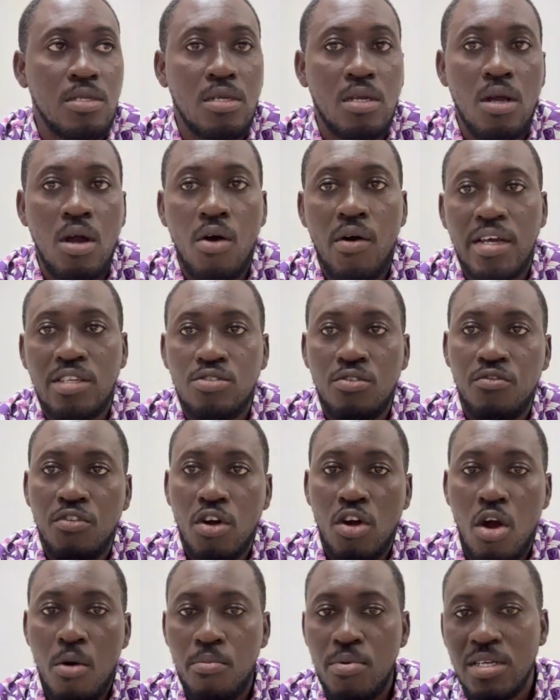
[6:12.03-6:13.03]
All right, so for
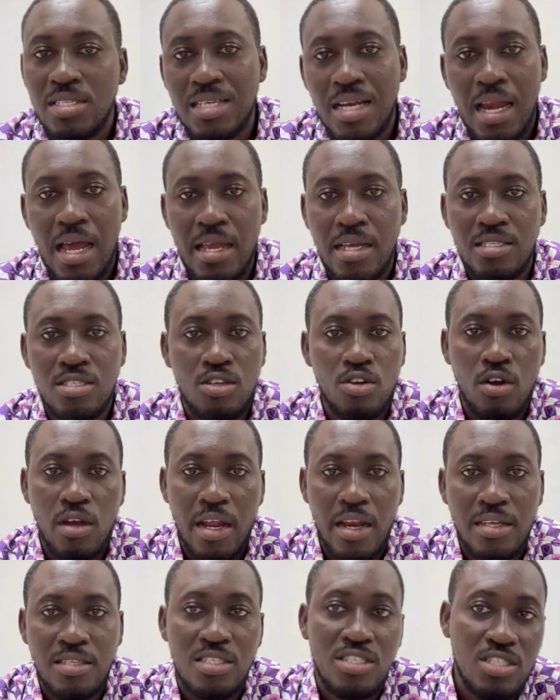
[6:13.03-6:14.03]
corporate clients and
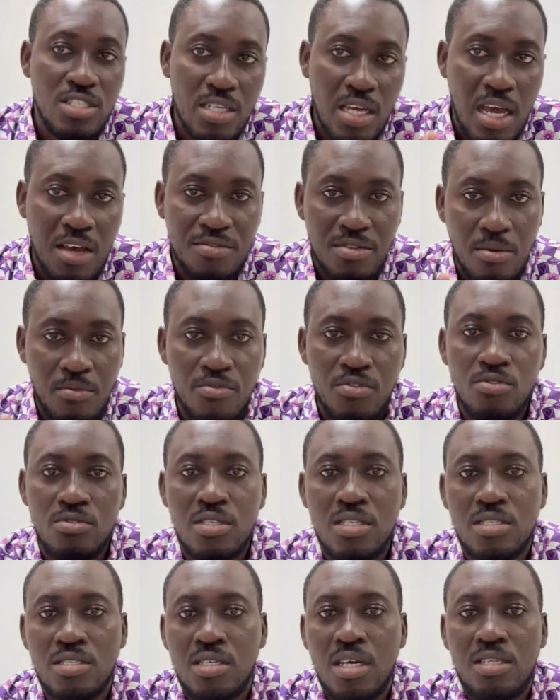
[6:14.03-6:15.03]
organization, they have some few
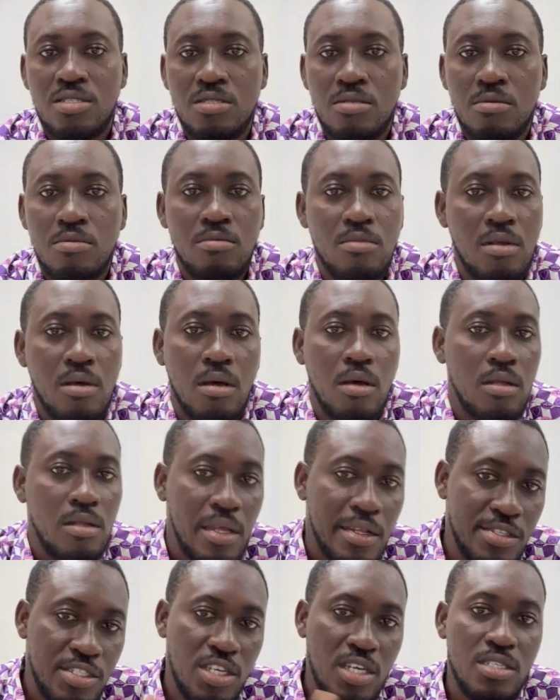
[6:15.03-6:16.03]
things
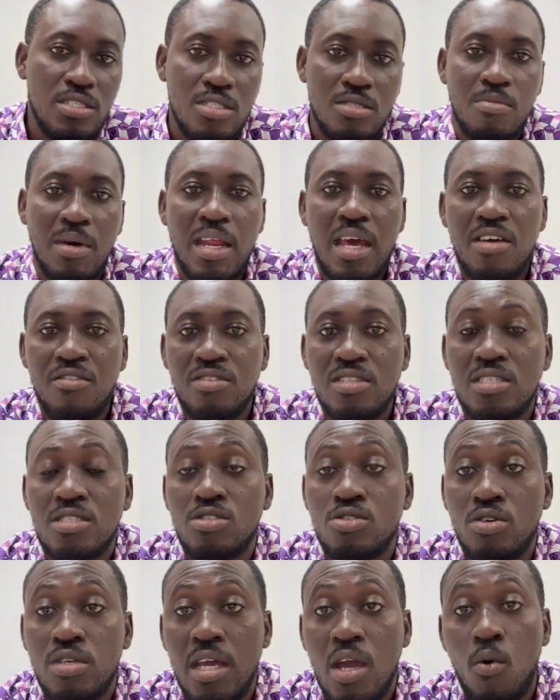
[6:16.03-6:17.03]
that changes, but everything is
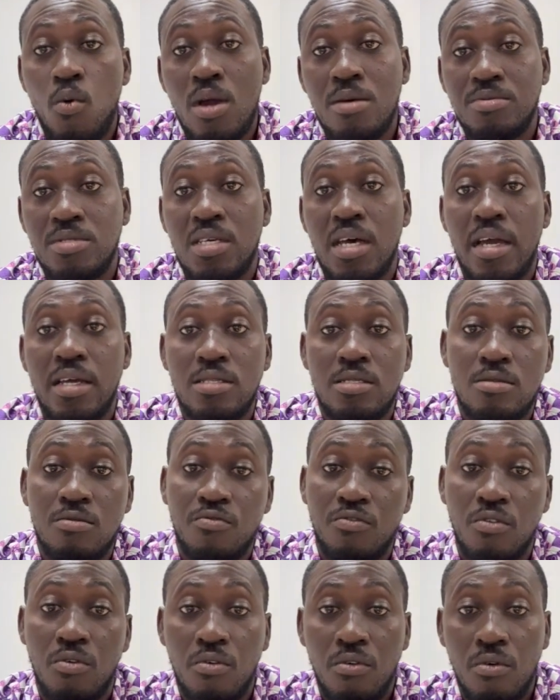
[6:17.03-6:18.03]
on their website.
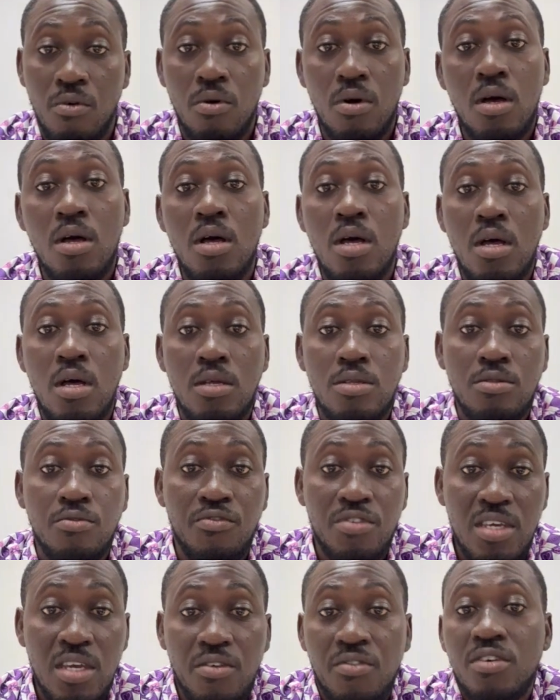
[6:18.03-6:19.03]
For
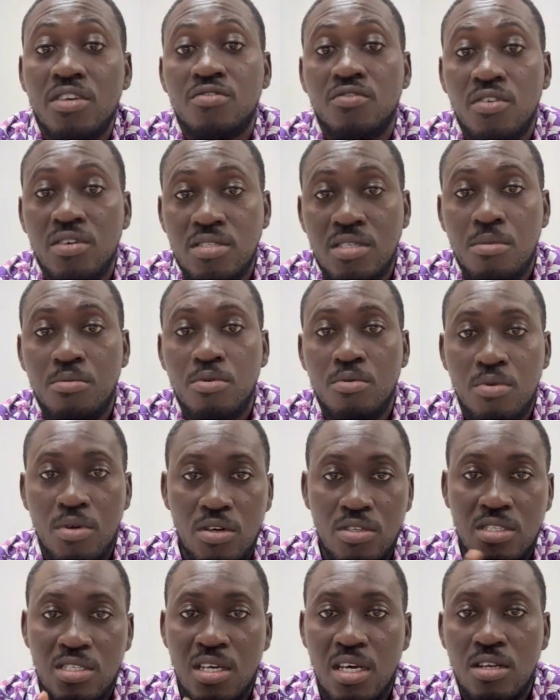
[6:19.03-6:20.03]
VFS, for example,
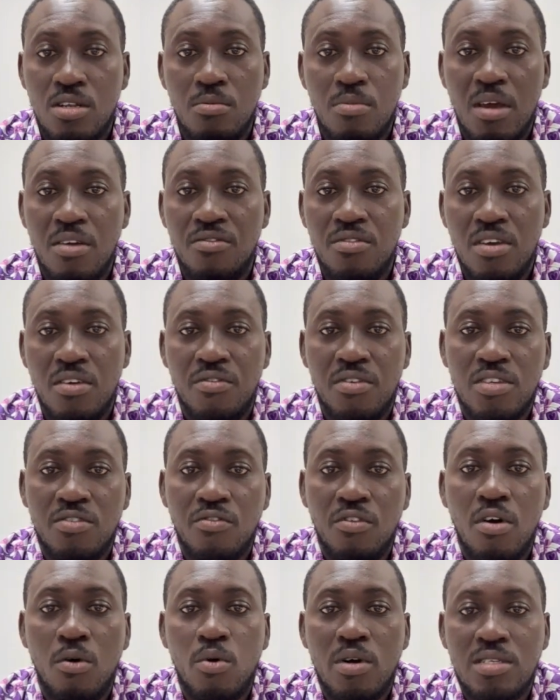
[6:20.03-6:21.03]
because it's handled by VFS
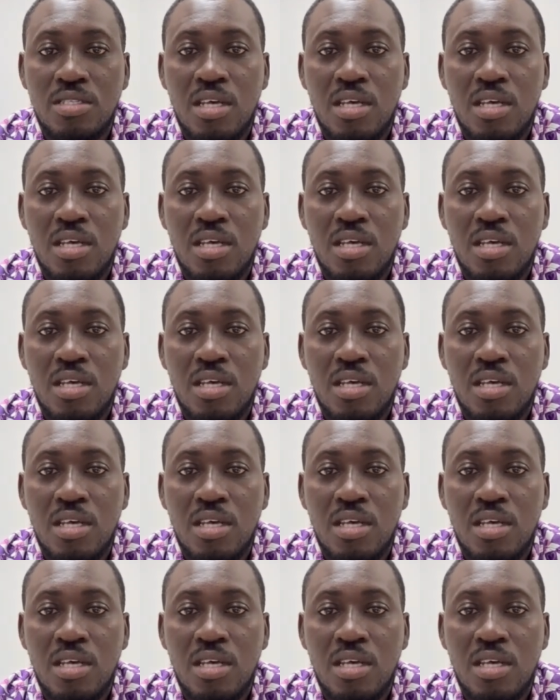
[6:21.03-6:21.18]
for West